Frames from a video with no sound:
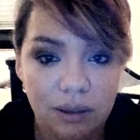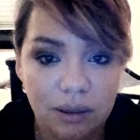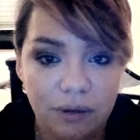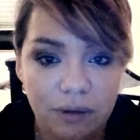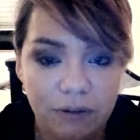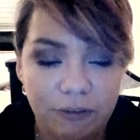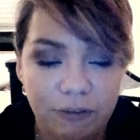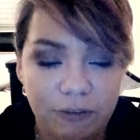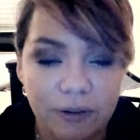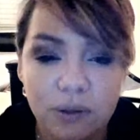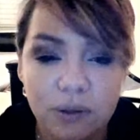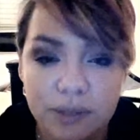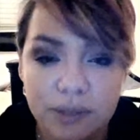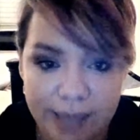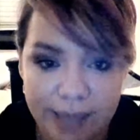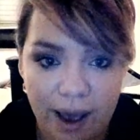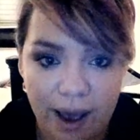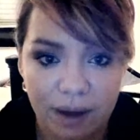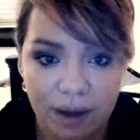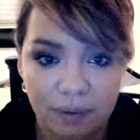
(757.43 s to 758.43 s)
feel
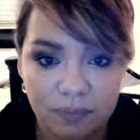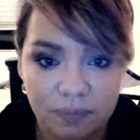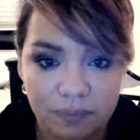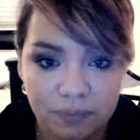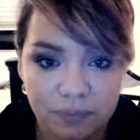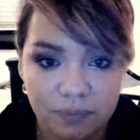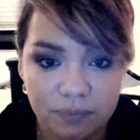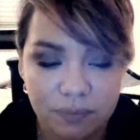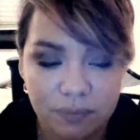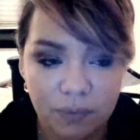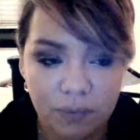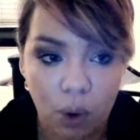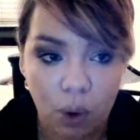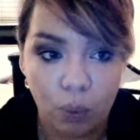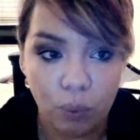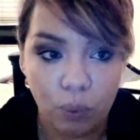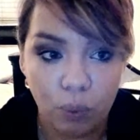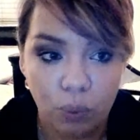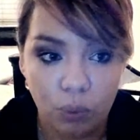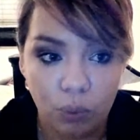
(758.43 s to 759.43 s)
sad,
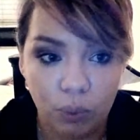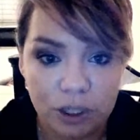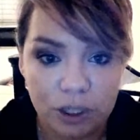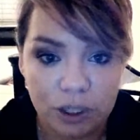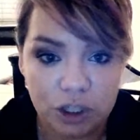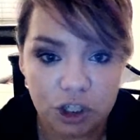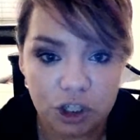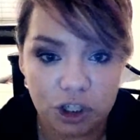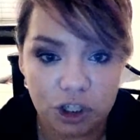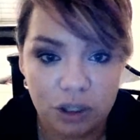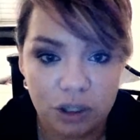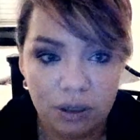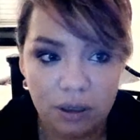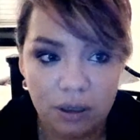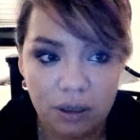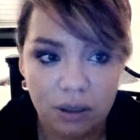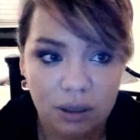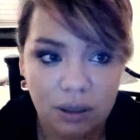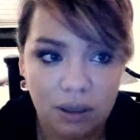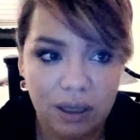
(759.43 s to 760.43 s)
which
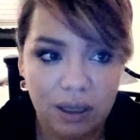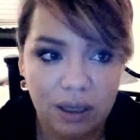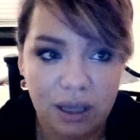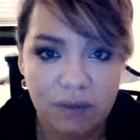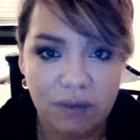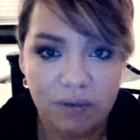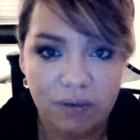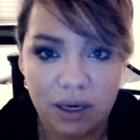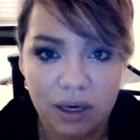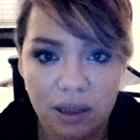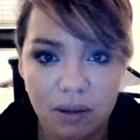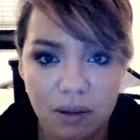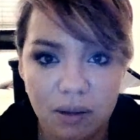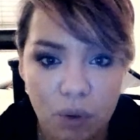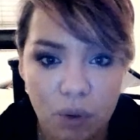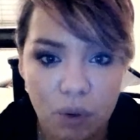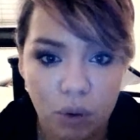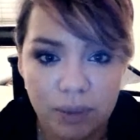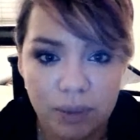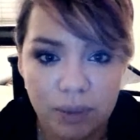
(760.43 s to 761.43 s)
even in the
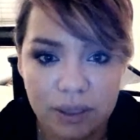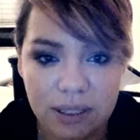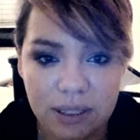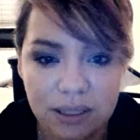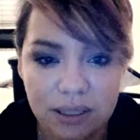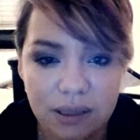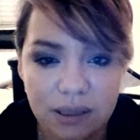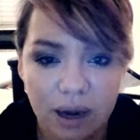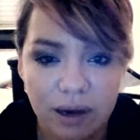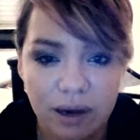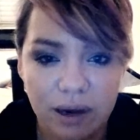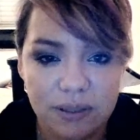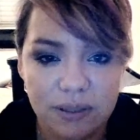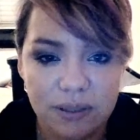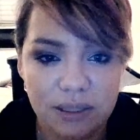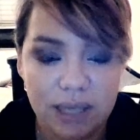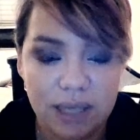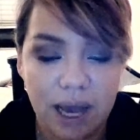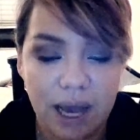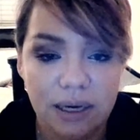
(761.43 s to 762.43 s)
moments, it's not
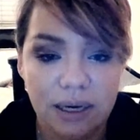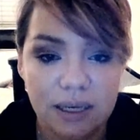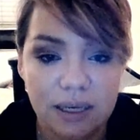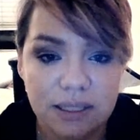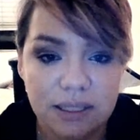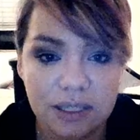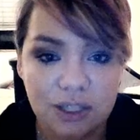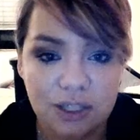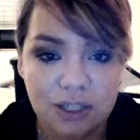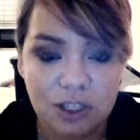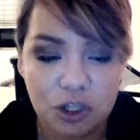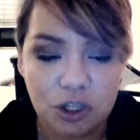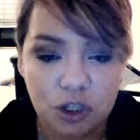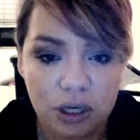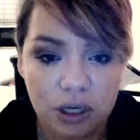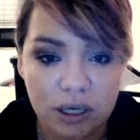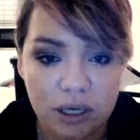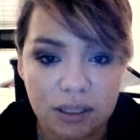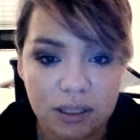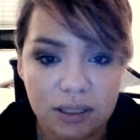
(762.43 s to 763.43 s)
even sadness. It's
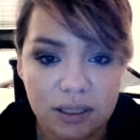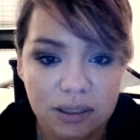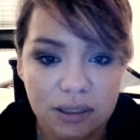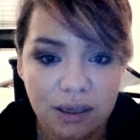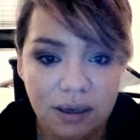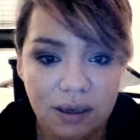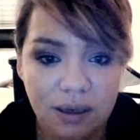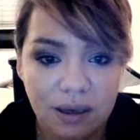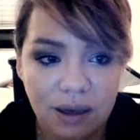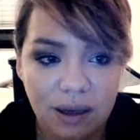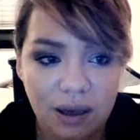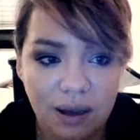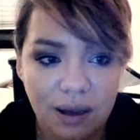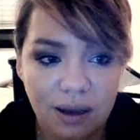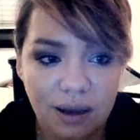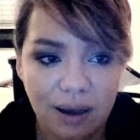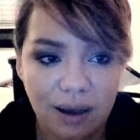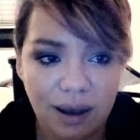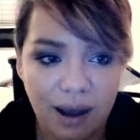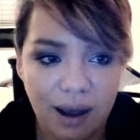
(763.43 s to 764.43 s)
just,
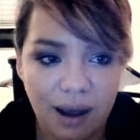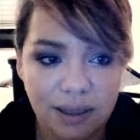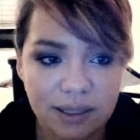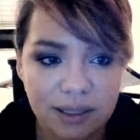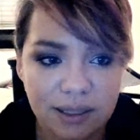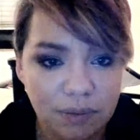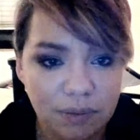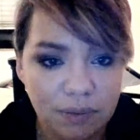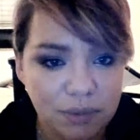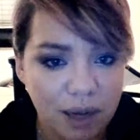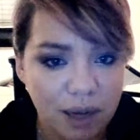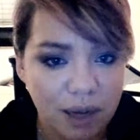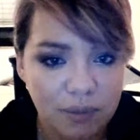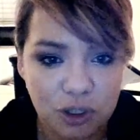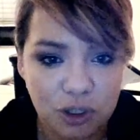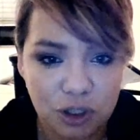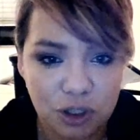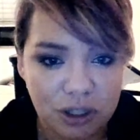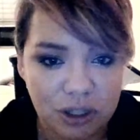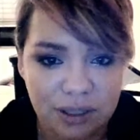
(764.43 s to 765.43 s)
sometimes
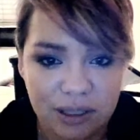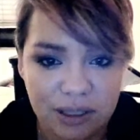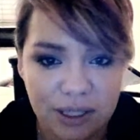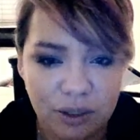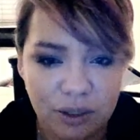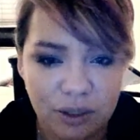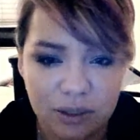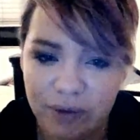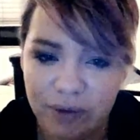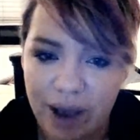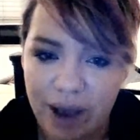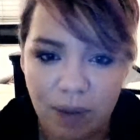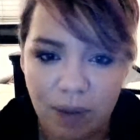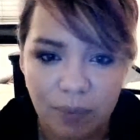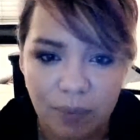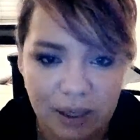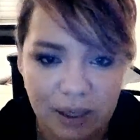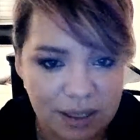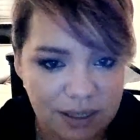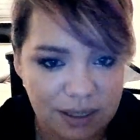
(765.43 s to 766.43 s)
it's just tears of
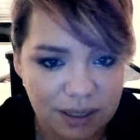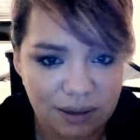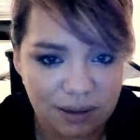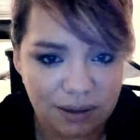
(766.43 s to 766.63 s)
happiness